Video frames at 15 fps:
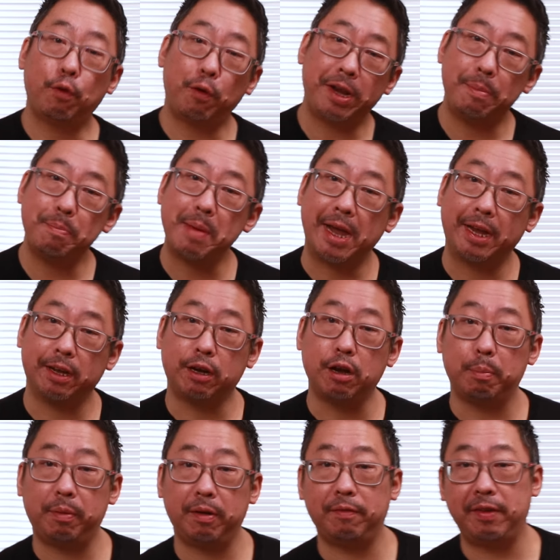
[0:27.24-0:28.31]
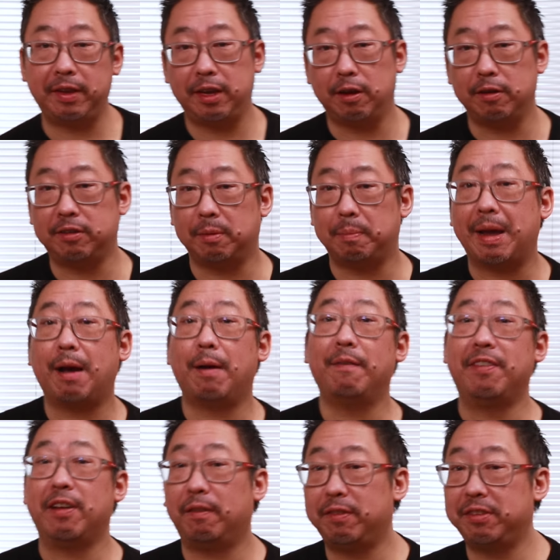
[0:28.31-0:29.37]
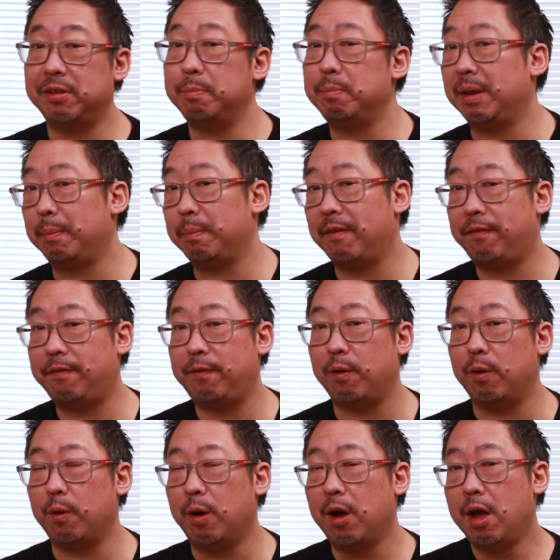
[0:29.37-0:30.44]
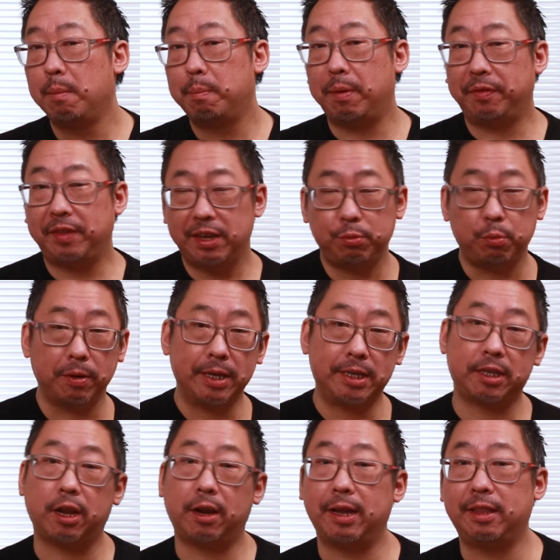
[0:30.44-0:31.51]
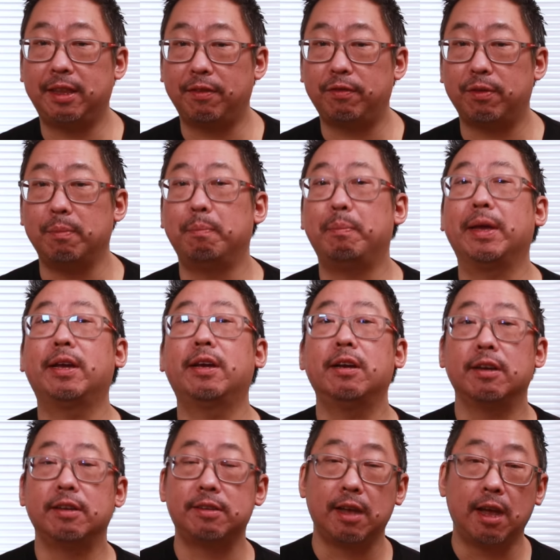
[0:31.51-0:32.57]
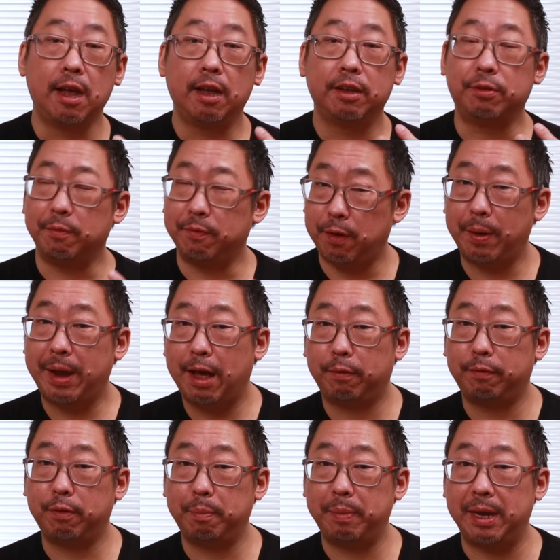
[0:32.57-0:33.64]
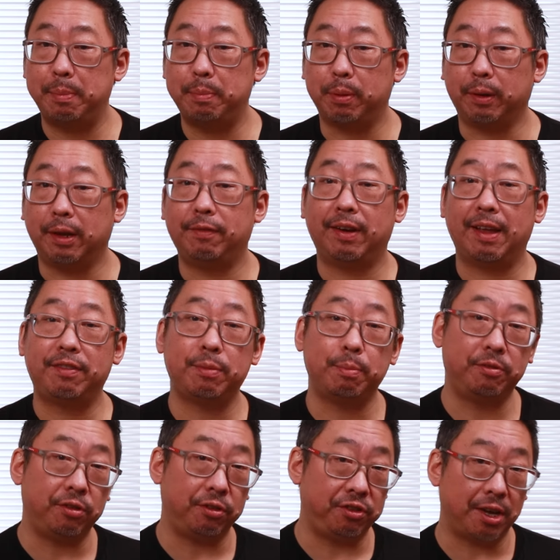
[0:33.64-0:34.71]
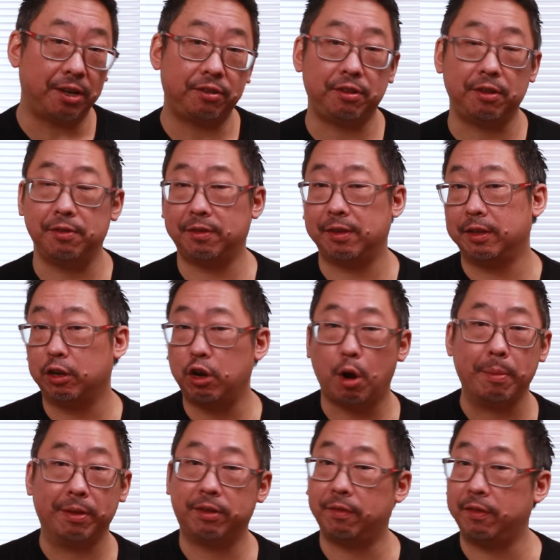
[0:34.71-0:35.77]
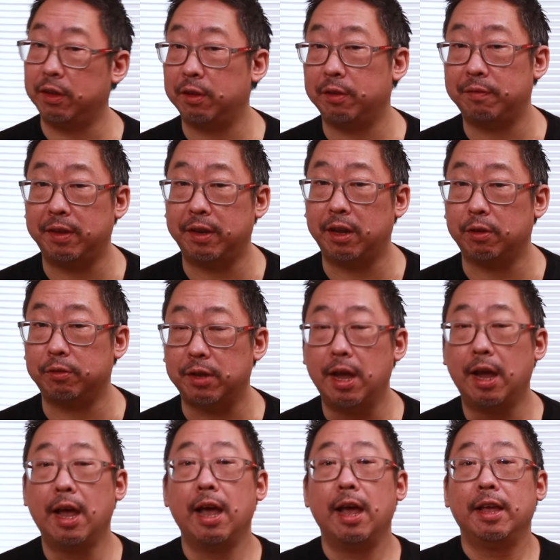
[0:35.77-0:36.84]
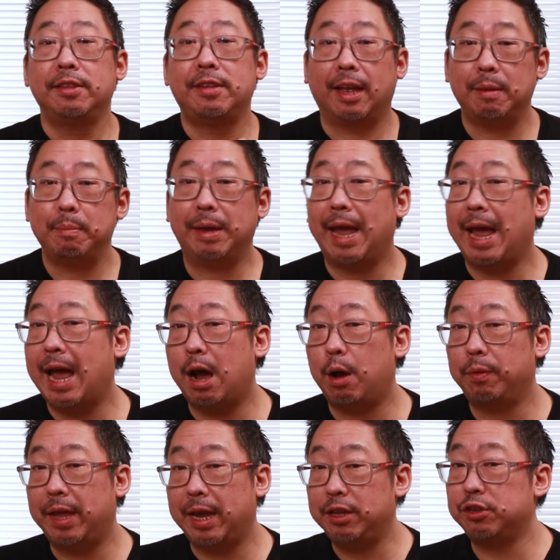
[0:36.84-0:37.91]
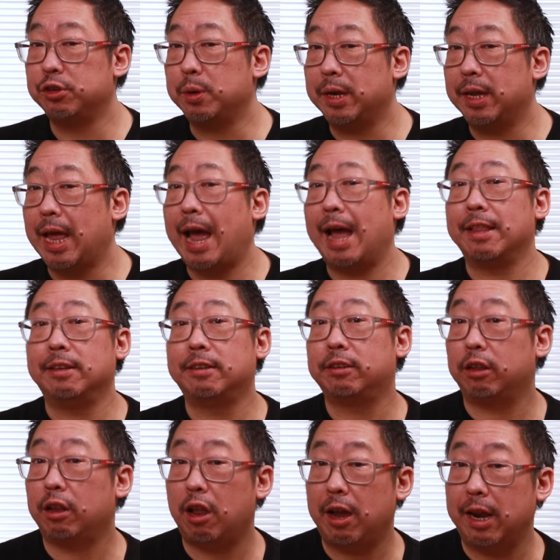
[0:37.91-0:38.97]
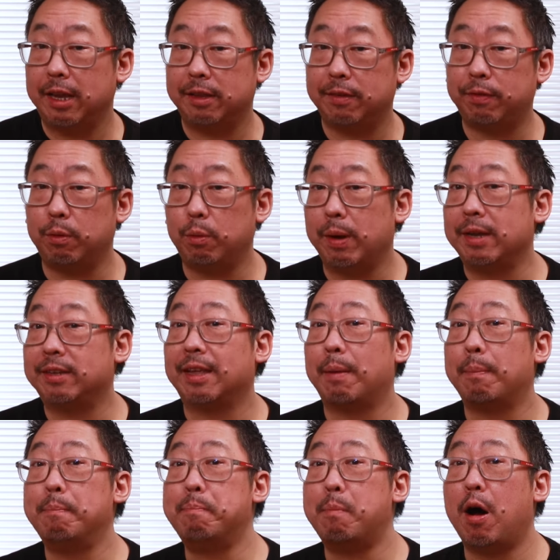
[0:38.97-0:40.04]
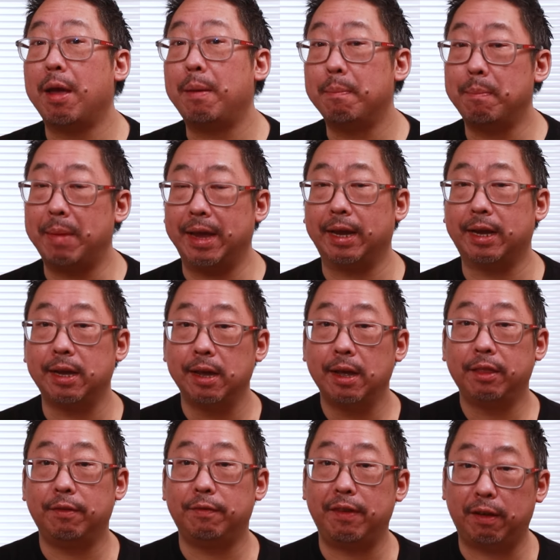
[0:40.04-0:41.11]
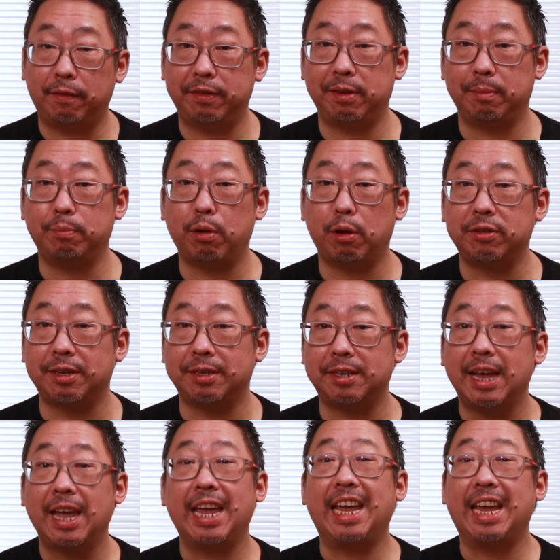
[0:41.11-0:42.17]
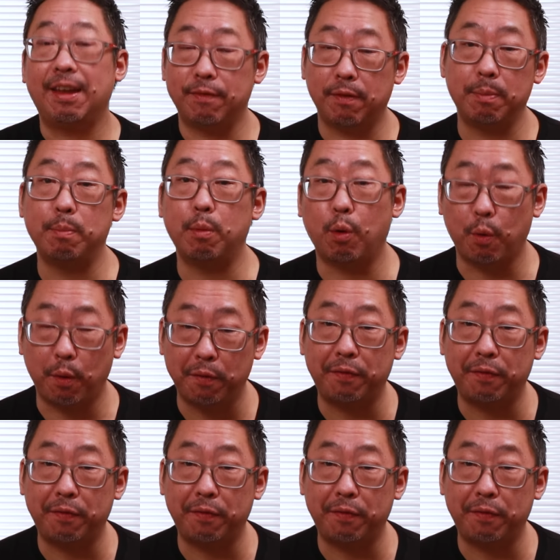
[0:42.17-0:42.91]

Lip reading: I've already made a couple of videos about velveting meat before, but this one is slightly different because some very helpful people have left some suggestions in the comments of the other videos telling me how they do it and slightly different ways that might make the velveting process even more